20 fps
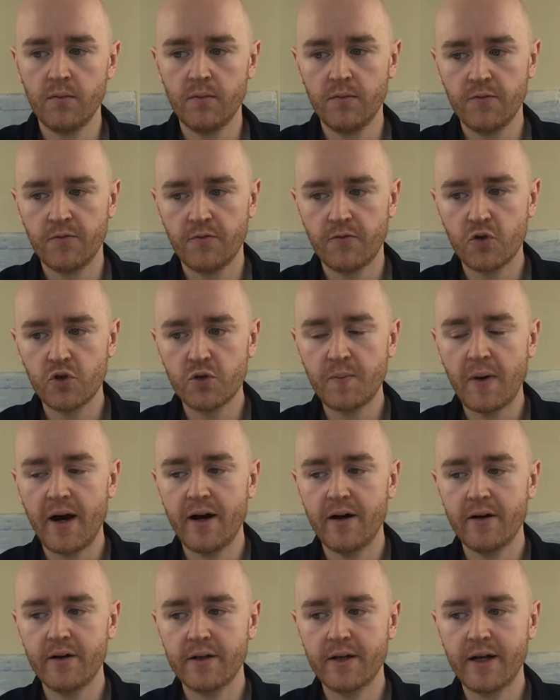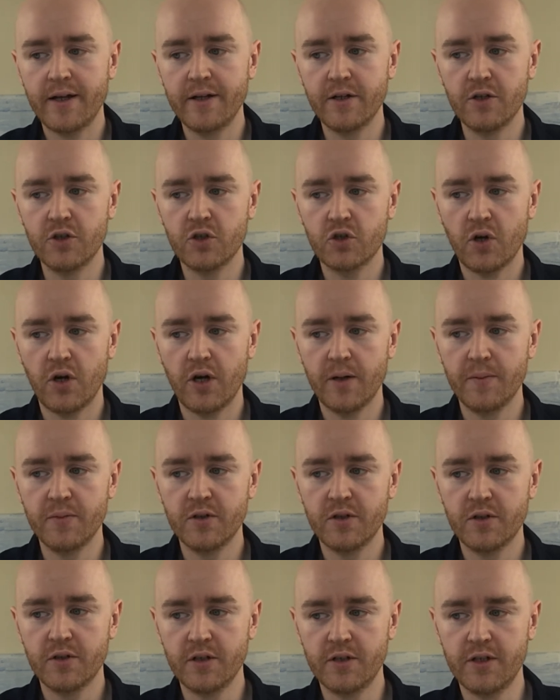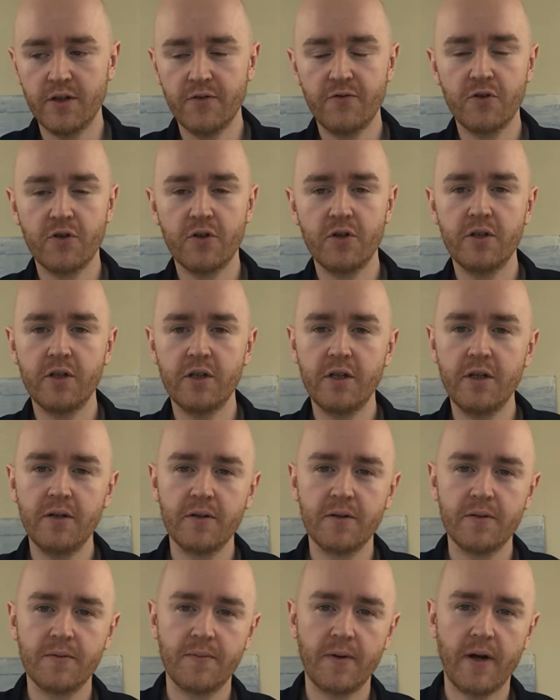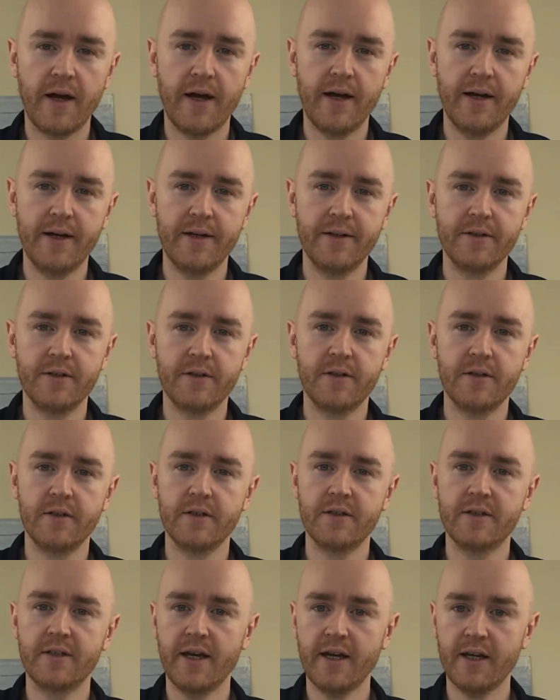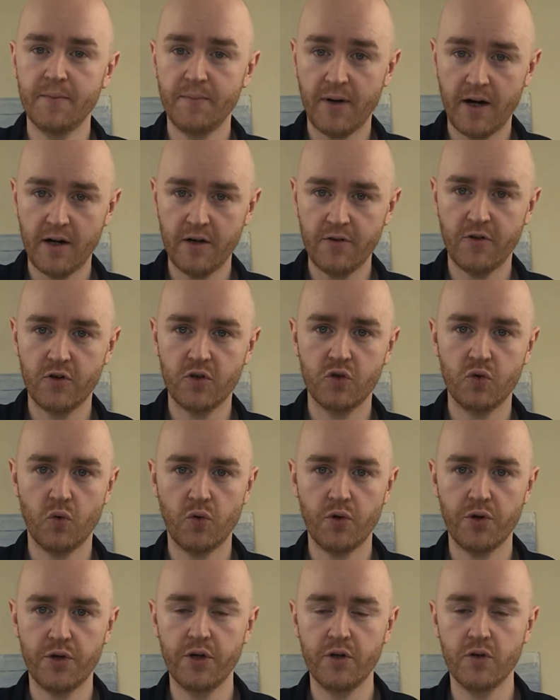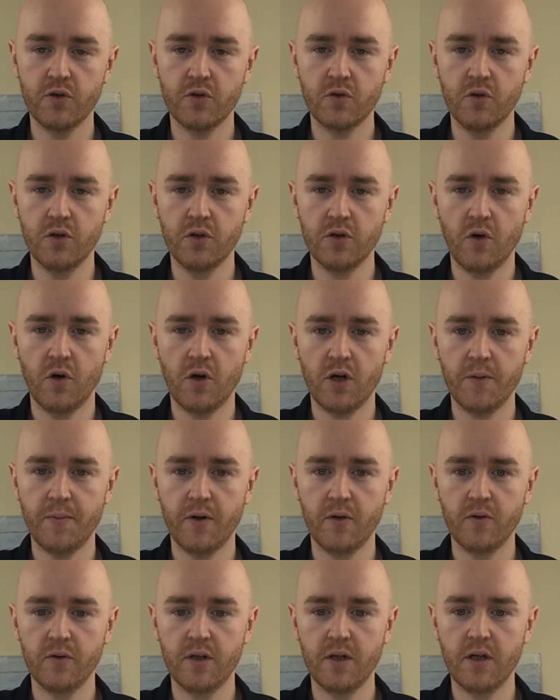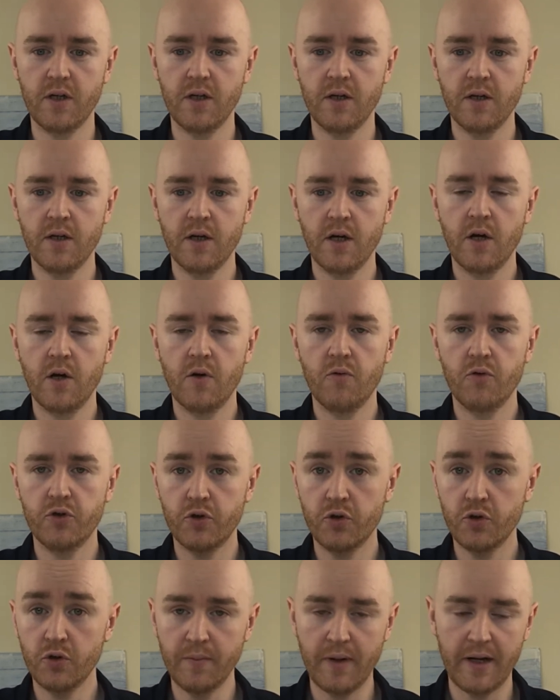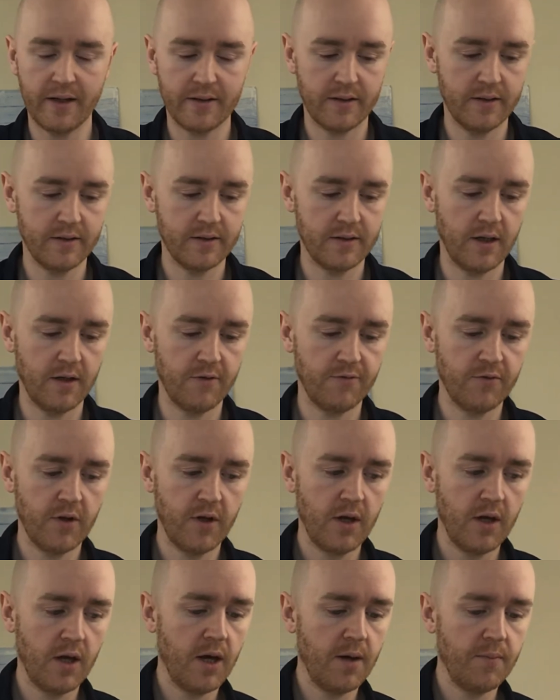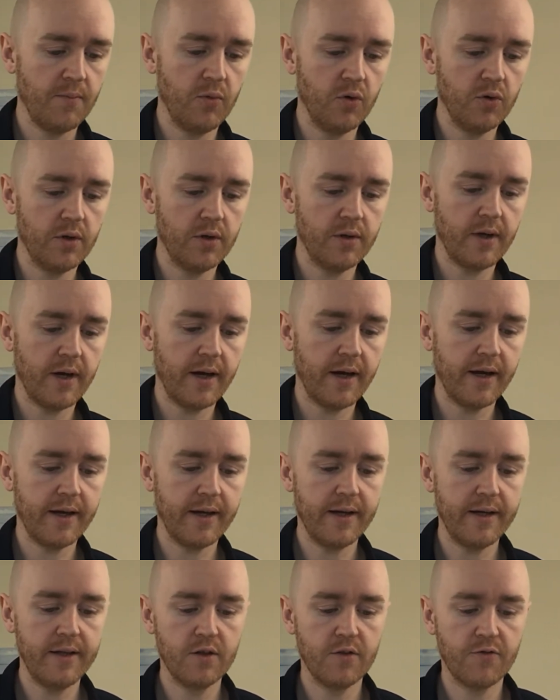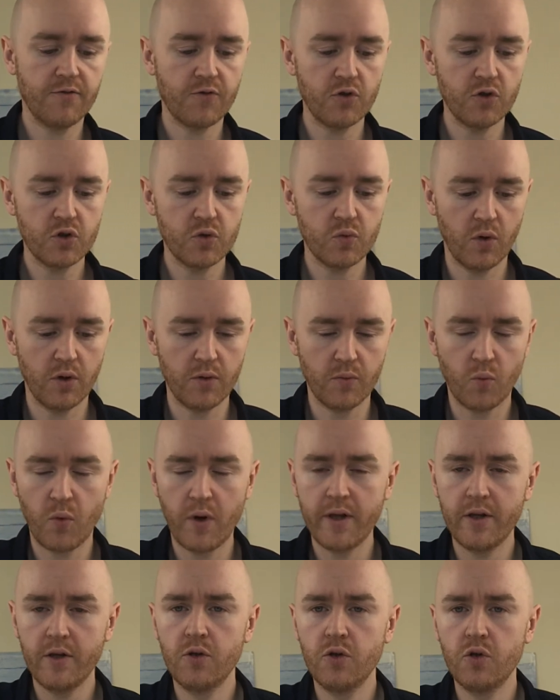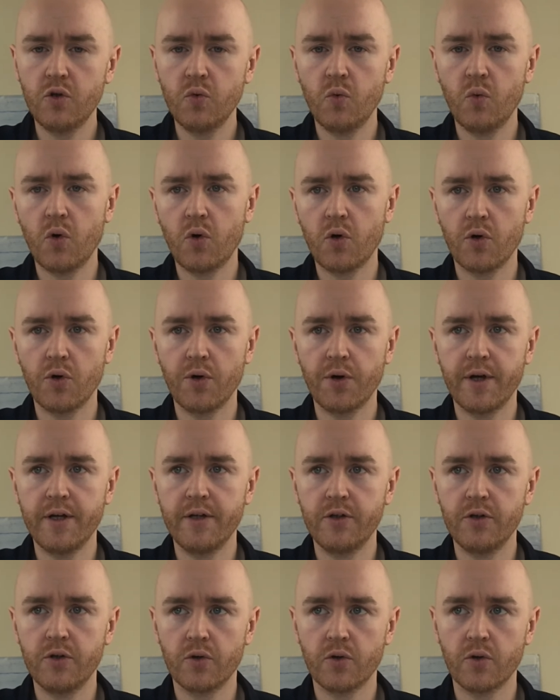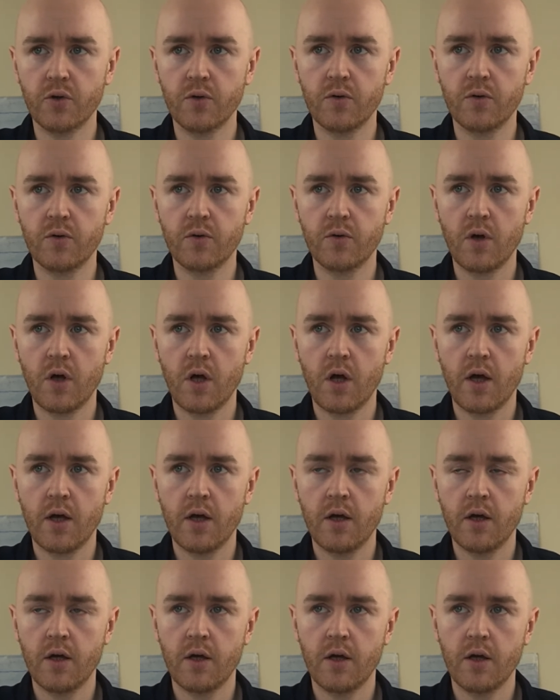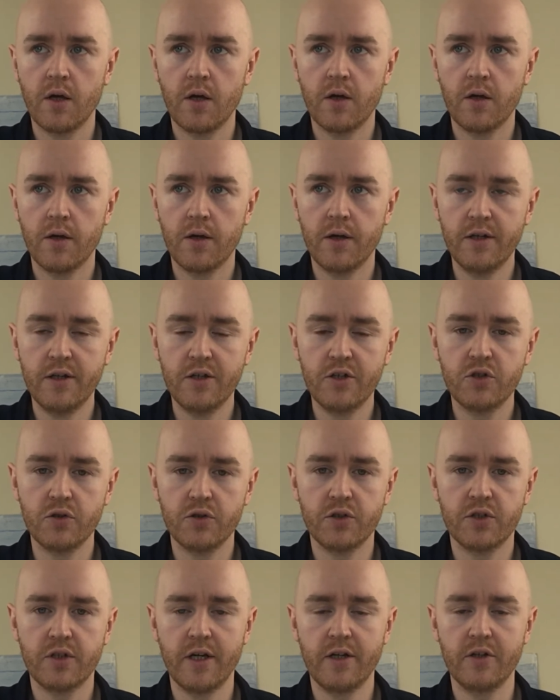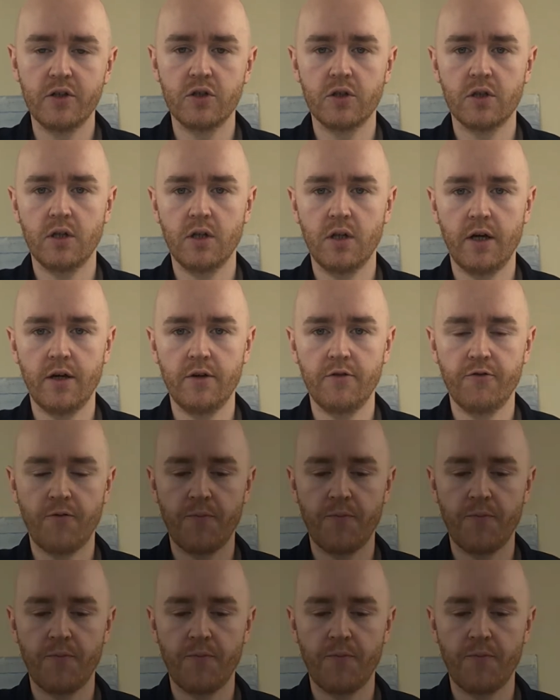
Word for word: First part kind of describes the difficulty, and the second part of our story here is going to talk about the return back to the self. But in the first one, when you were in your initial stages in life,